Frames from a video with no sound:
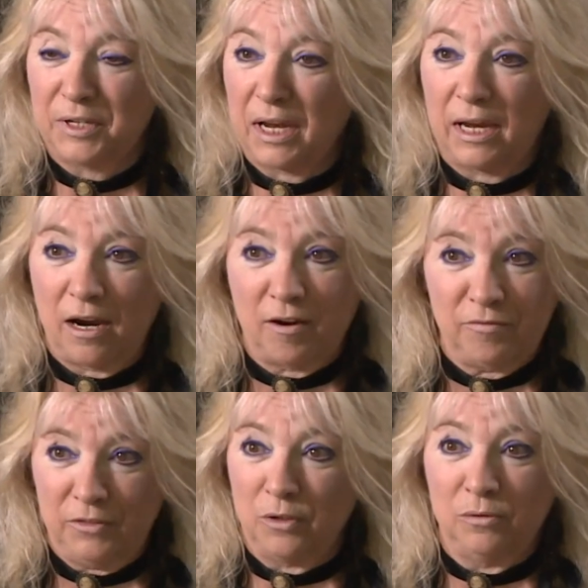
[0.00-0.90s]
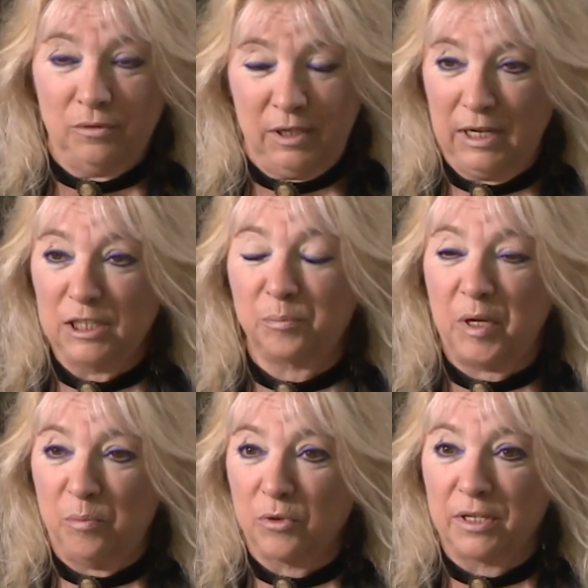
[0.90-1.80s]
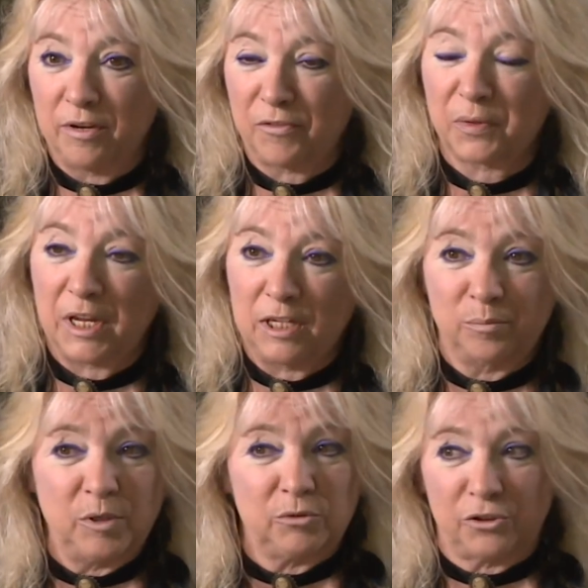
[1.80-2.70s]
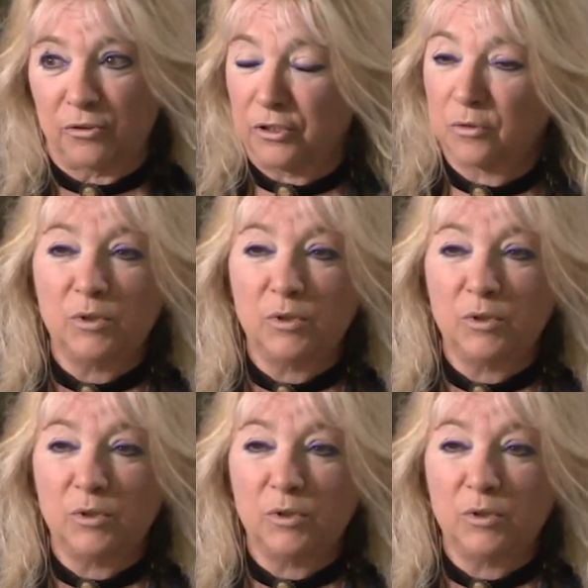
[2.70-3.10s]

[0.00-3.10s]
take care of, you know, his people and different things, build churches,